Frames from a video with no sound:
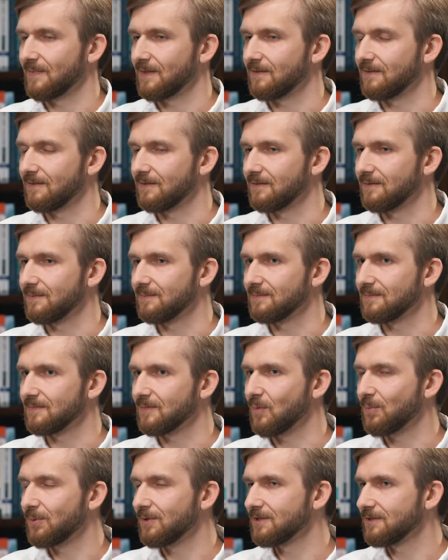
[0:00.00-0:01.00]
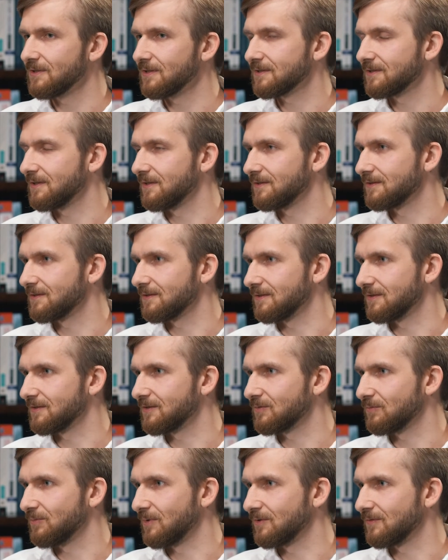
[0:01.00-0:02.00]
Operational excellence
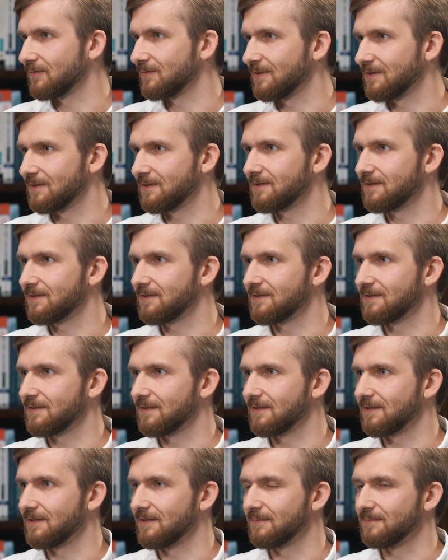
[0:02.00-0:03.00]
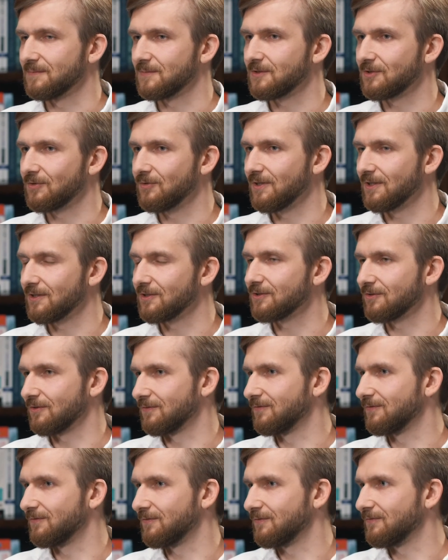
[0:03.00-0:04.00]
is one of this triage of
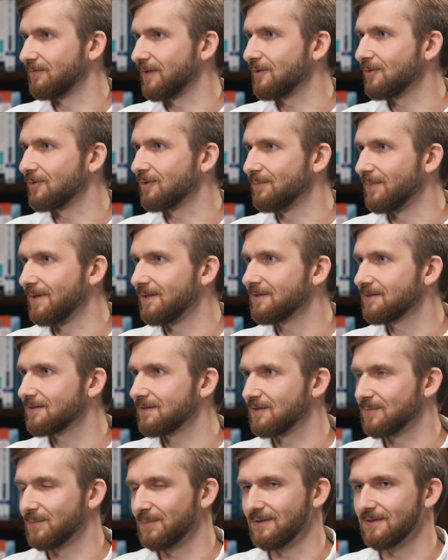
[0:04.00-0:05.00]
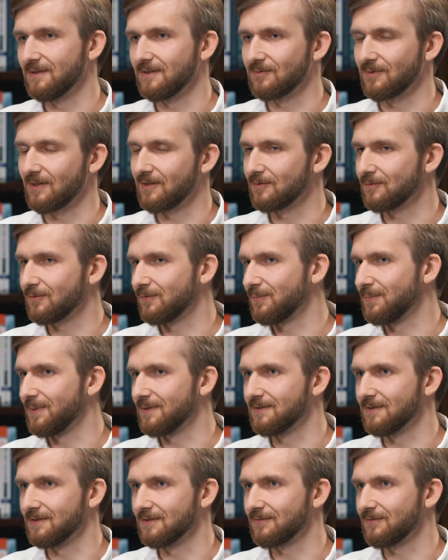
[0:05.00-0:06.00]
value domains that's been around with
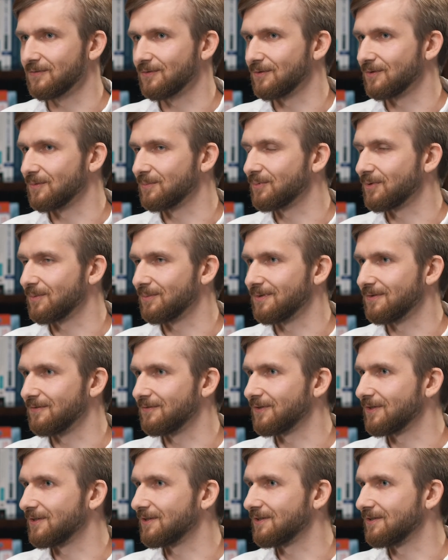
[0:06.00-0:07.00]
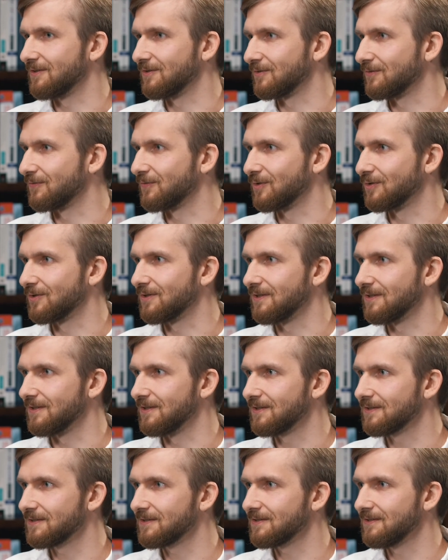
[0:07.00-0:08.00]
business for probably 30 or 40
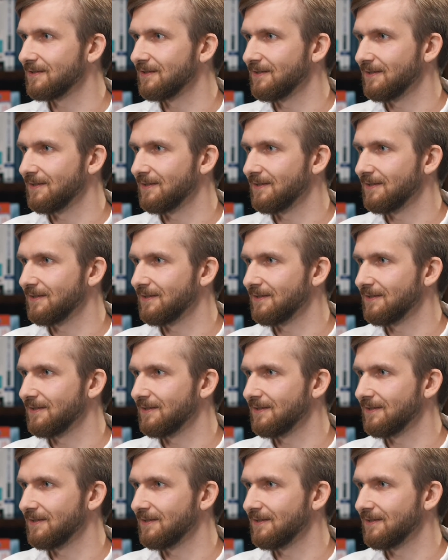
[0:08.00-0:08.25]
years.